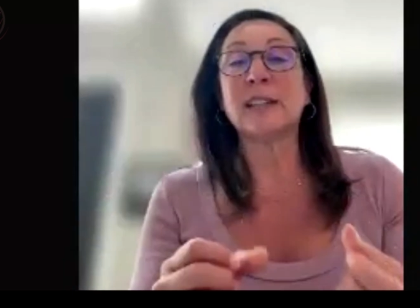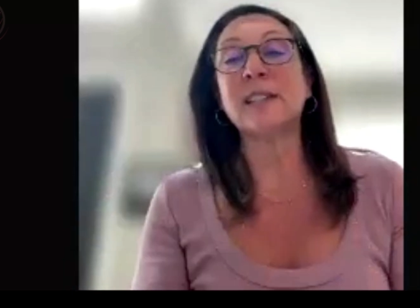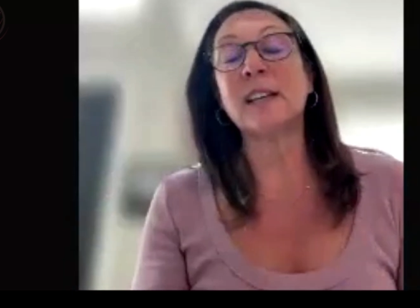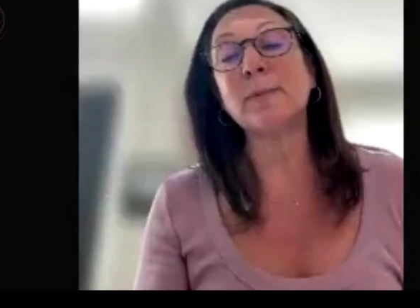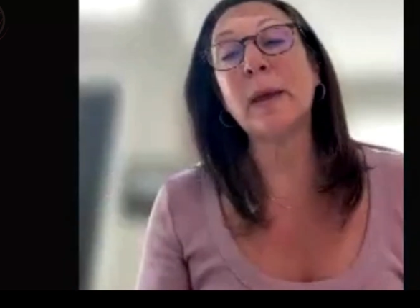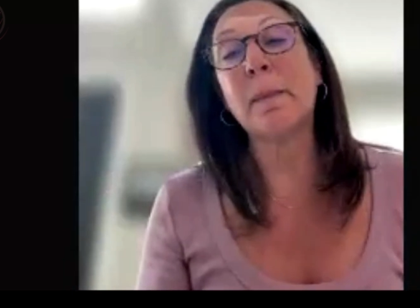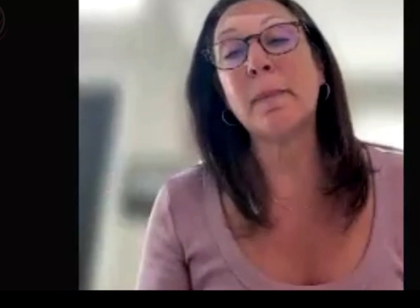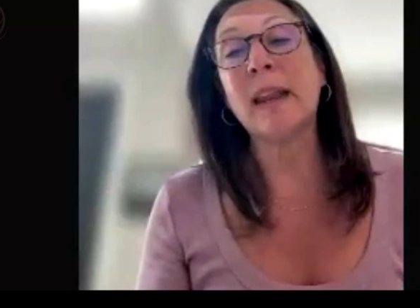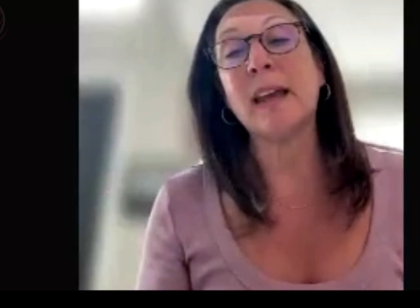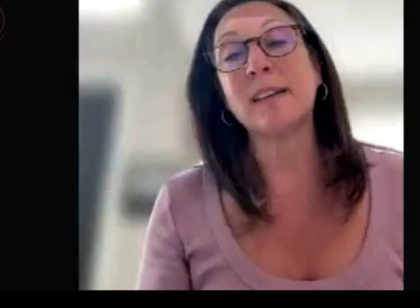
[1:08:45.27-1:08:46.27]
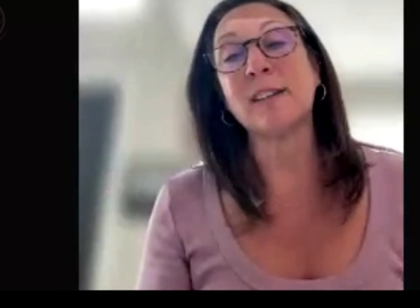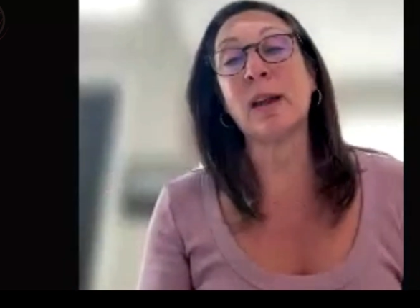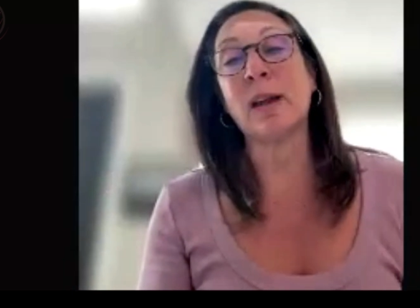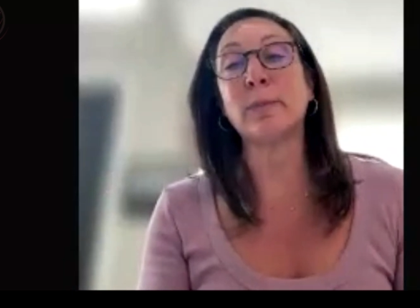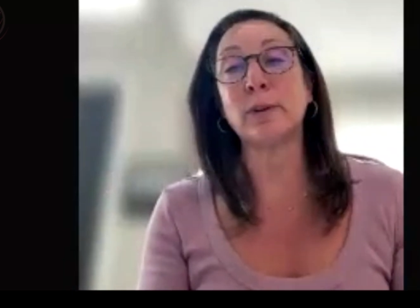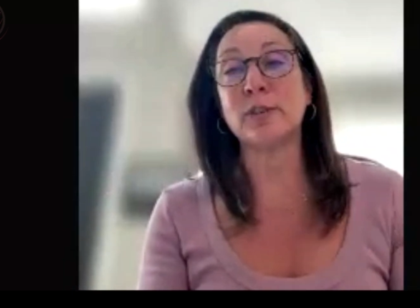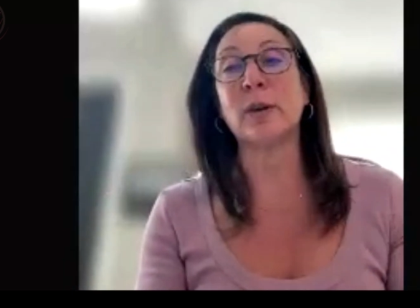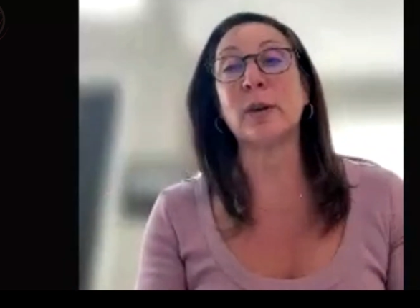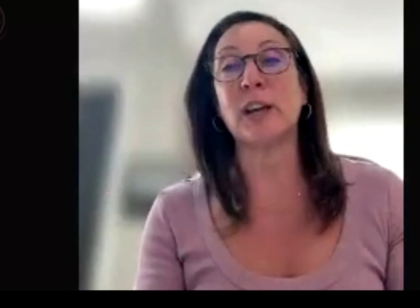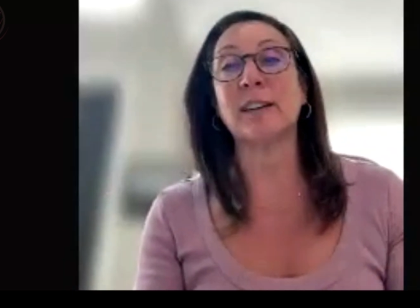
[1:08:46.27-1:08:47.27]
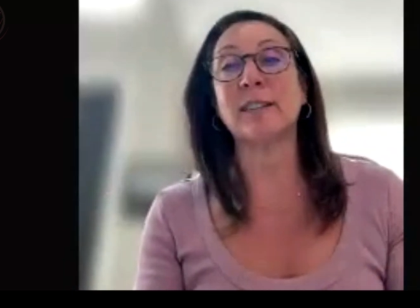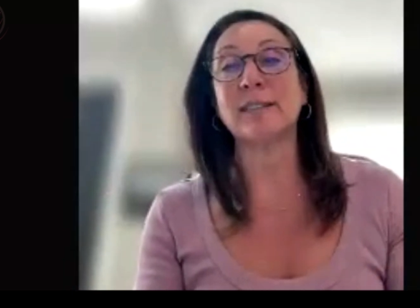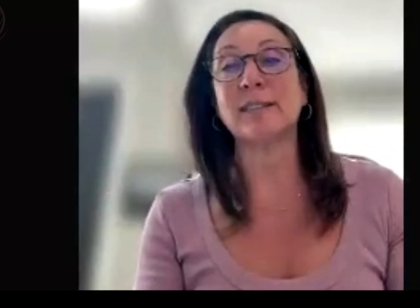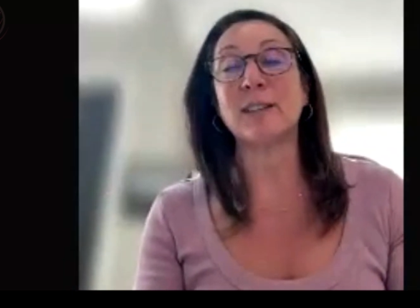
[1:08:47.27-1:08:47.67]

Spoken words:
It takes me a minute to write a prescription.